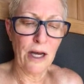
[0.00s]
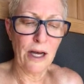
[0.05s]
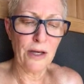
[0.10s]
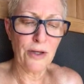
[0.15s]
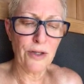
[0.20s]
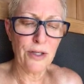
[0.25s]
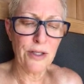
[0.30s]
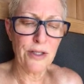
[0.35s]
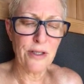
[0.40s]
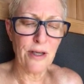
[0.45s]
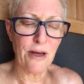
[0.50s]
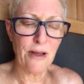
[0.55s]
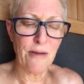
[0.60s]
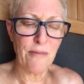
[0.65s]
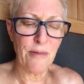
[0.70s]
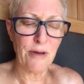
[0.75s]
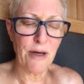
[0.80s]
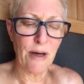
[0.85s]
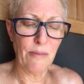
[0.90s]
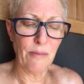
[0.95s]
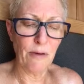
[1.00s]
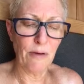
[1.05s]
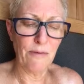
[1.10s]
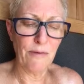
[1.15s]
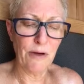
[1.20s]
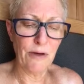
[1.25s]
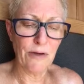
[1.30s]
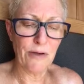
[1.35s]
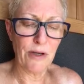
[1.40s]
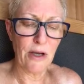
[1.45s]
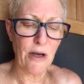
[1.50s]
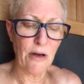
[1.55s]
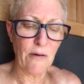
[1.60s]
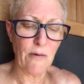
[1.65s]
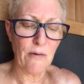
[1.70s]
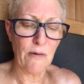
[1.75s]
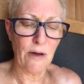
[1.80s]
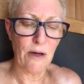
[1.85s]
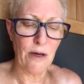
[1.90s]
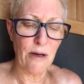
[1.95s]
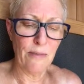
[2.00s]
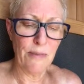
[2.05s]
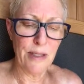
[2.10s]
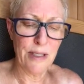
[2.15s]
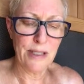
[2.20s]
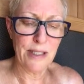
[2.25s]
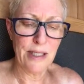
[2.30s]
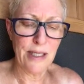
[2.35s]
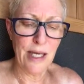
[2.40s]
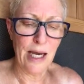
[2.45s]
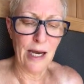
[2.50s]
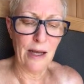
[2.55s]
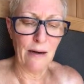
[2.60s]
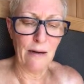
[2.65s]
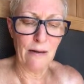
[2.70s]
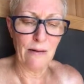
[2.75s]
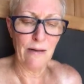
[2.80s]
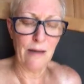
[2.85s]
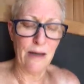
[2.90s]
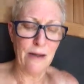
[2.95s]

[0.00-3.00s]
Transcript: I actually saw them a number of years ago in Seattle